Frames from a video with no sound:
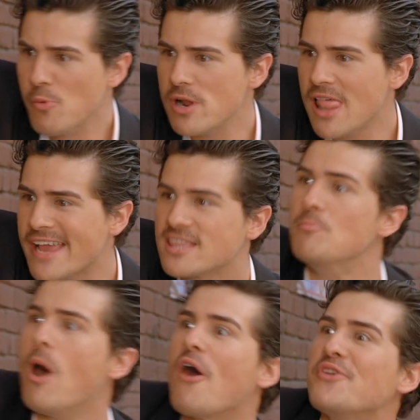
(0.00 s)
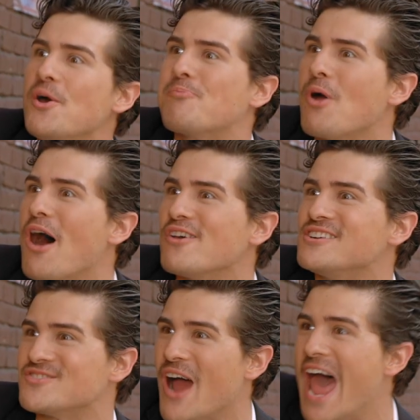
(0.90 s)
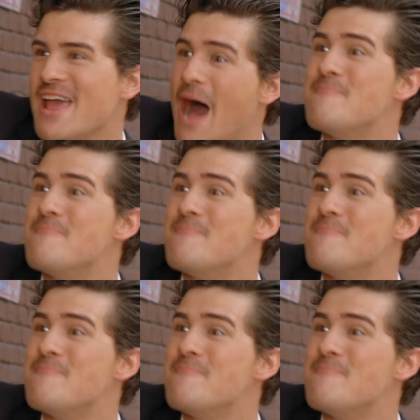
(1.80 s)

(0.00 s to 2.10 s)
We're like the Mario Brothers, right?